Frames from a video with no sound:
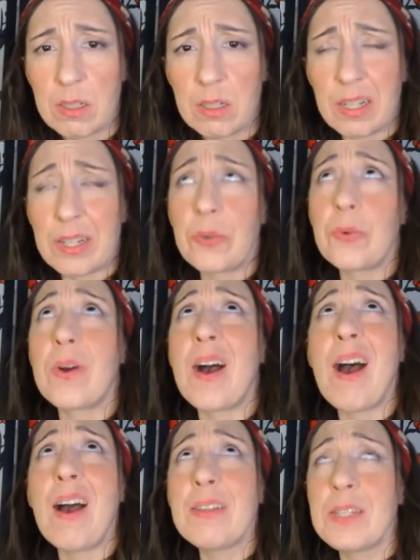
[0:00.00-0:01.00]
I
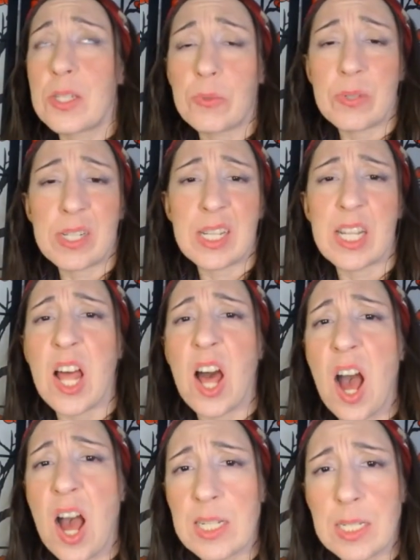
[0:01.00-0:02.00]
once was
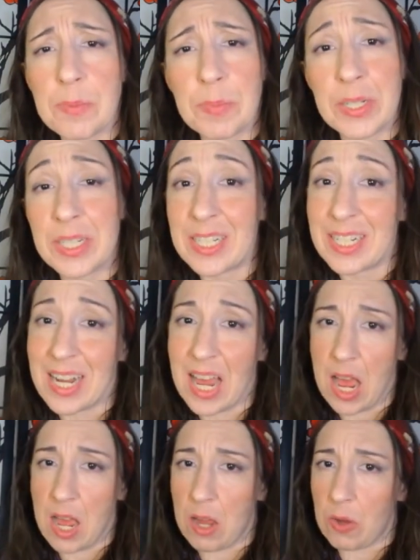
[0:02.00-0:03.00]
lost, but
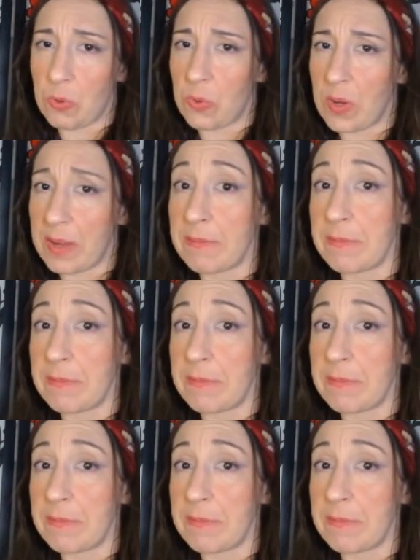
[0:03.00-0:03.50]
now I'm